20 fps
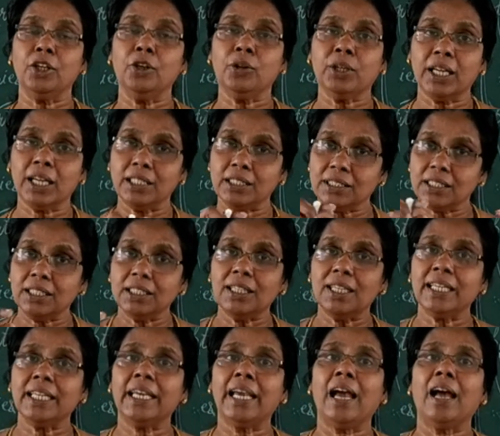you can see
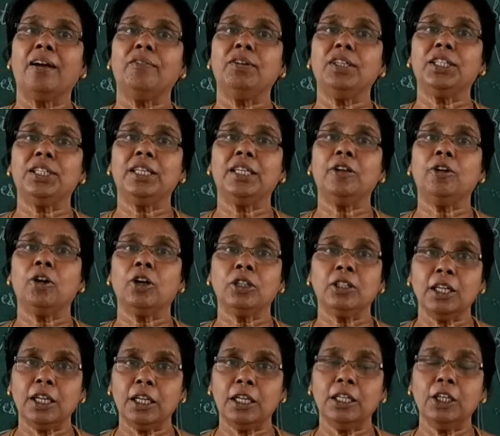the cavity
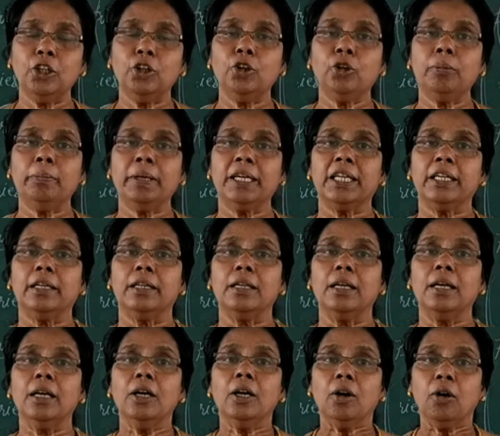or the
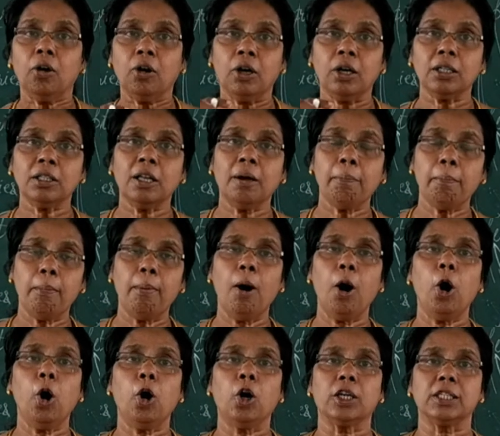lumen or the
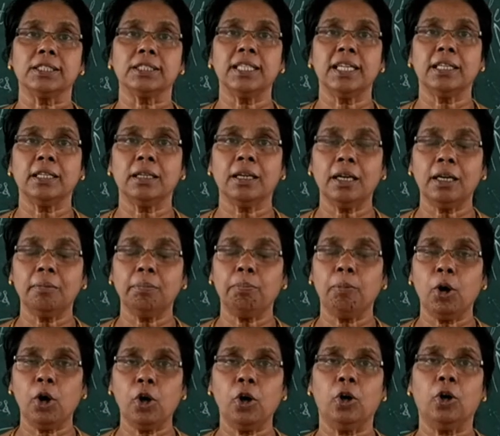bore, central
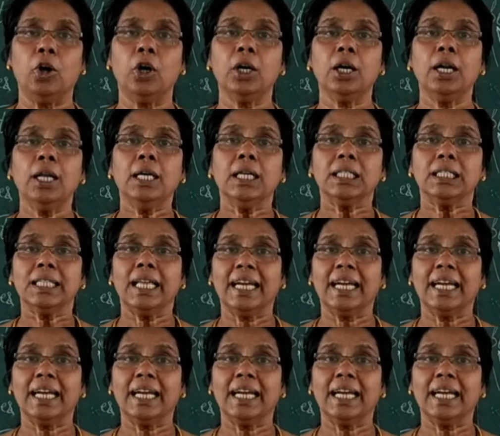bore,